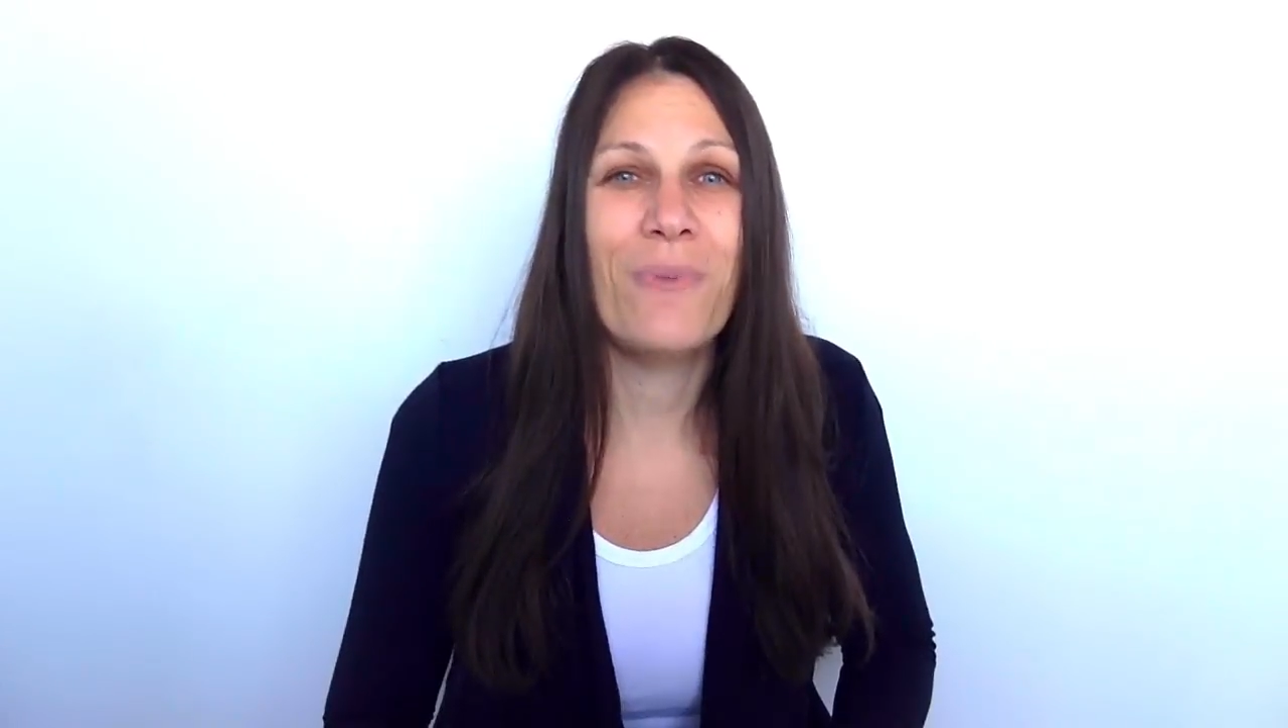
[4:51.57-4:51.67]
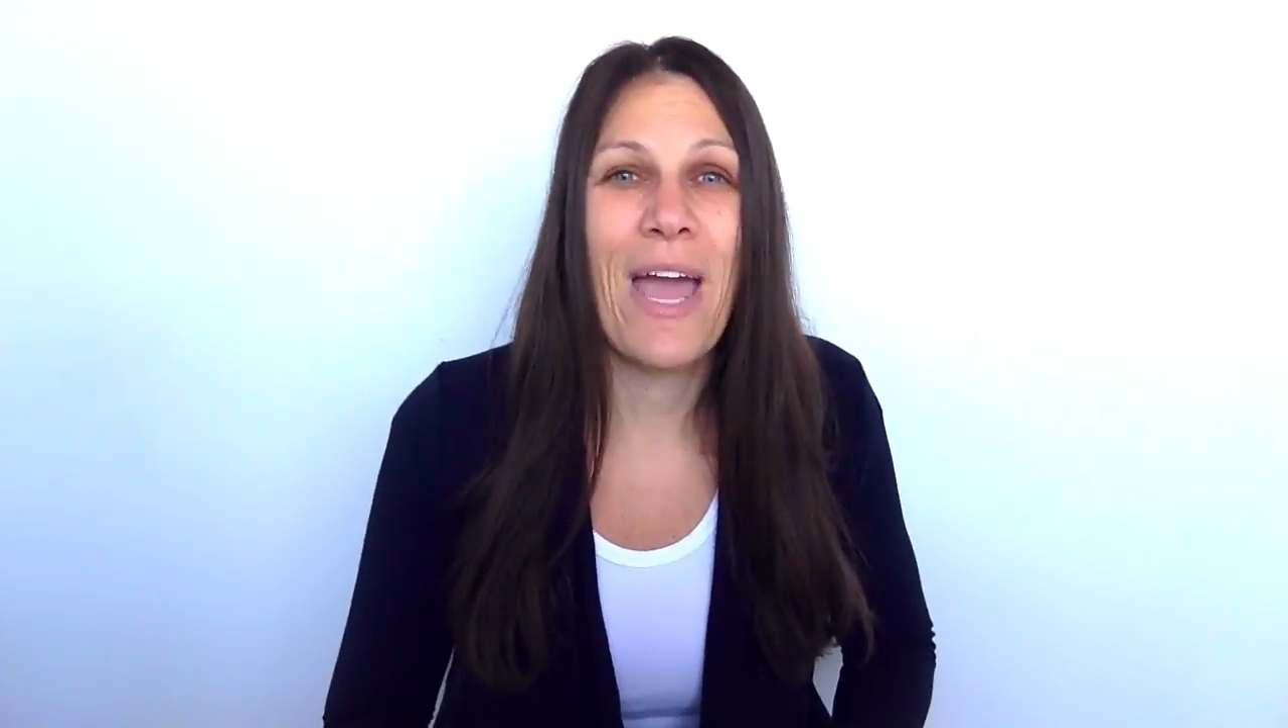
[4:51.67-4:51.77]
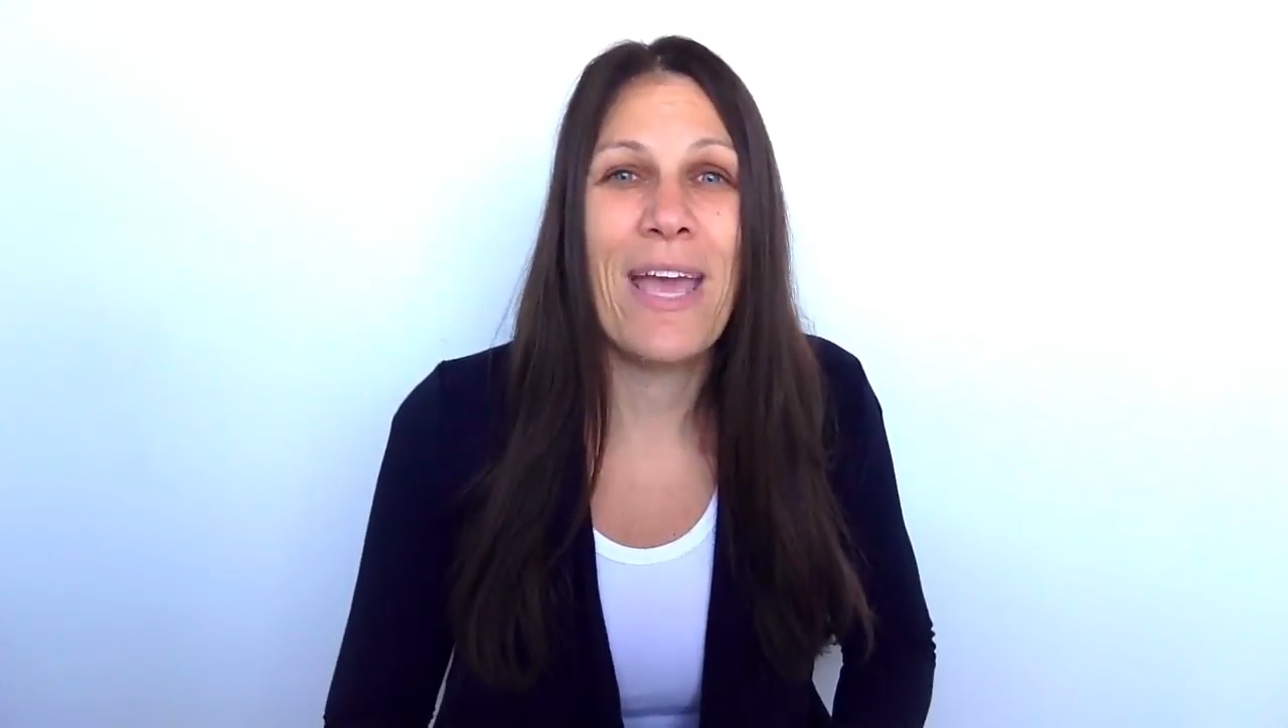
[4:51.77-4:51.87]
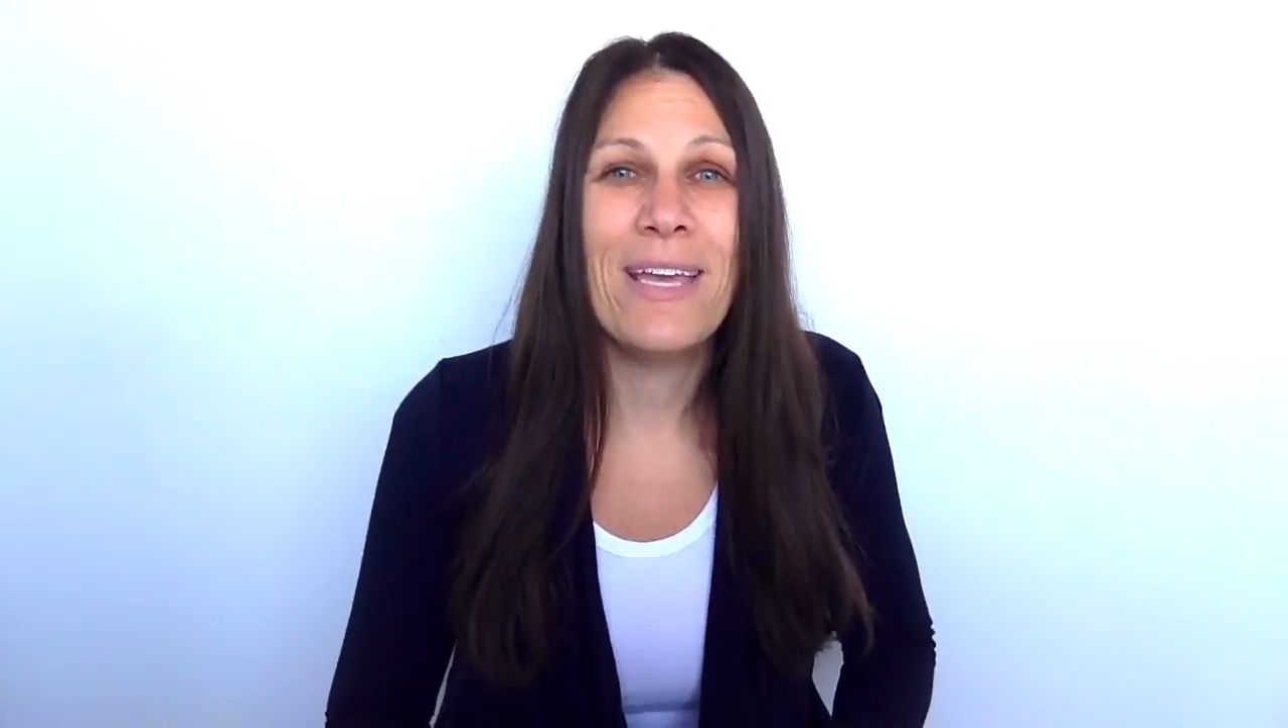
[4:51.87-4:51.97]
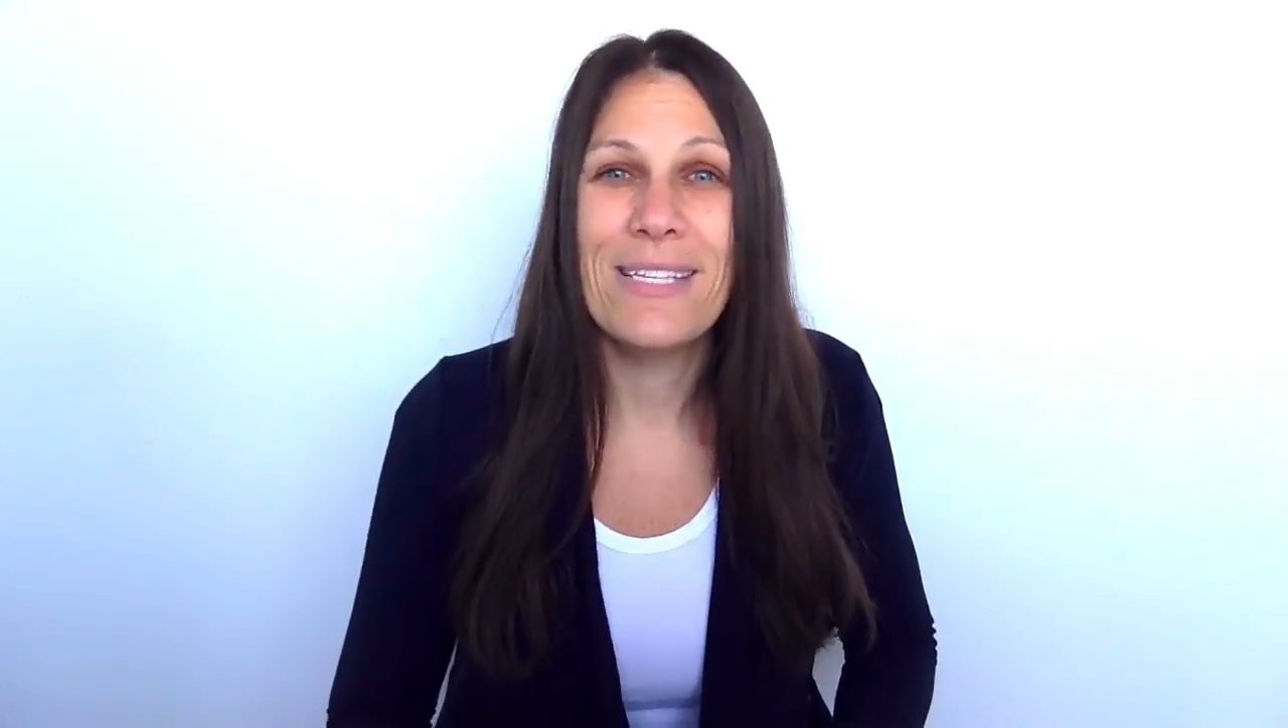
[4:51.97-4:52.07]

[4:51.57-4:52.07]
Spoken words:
way